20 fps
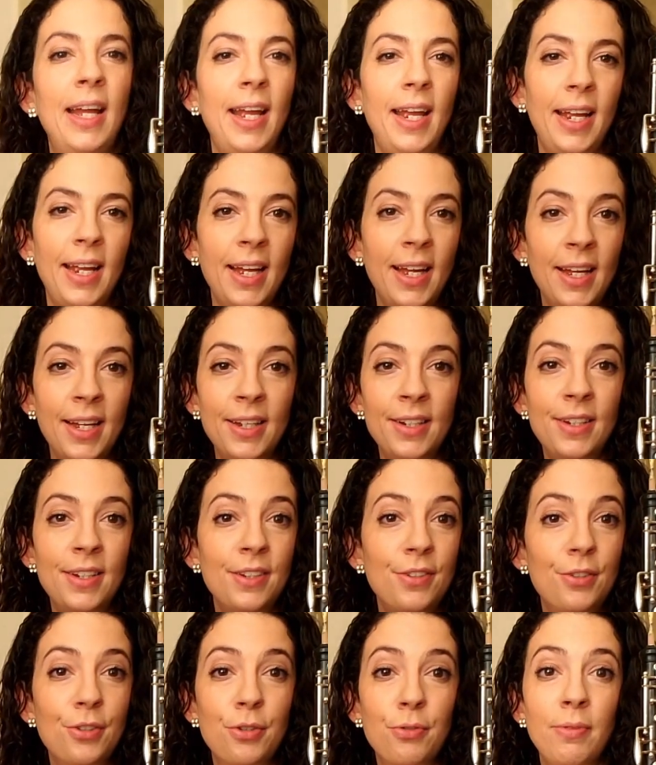and
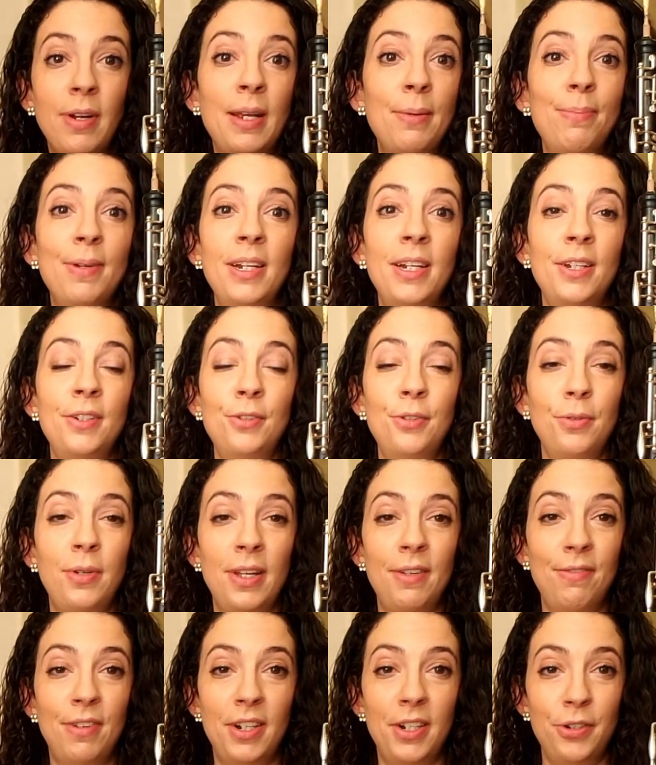scrape it into
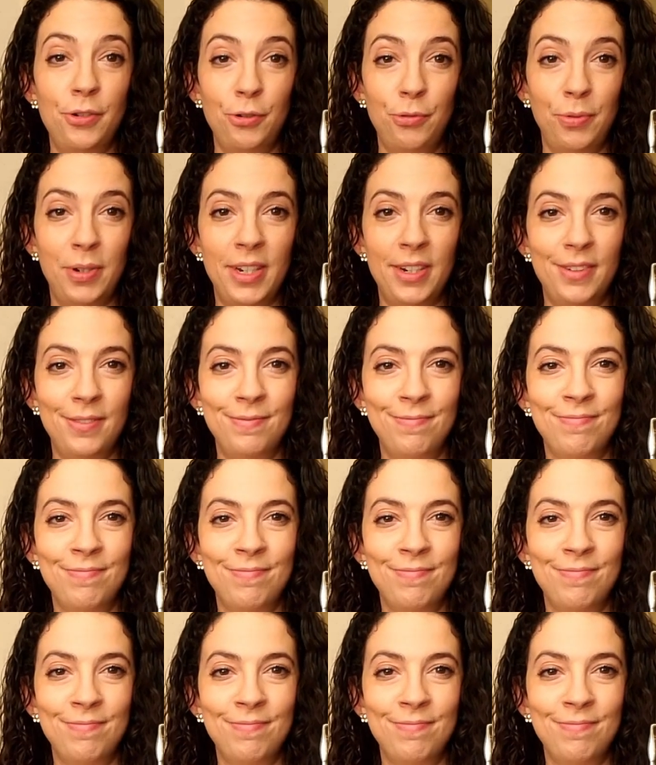a finished reed.